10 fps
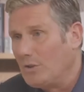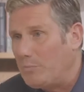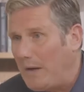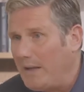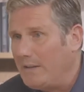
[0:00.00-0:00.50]

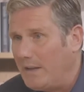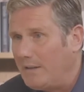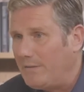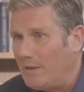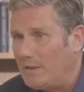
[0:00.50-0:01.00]
should pay
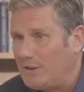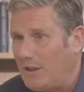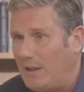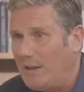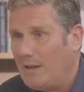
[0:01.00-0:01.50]
their fair
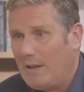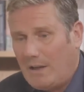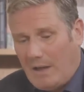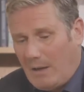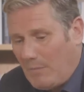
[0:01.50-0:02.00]
share. A
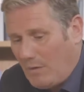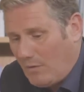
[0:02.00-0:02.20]
wealth um,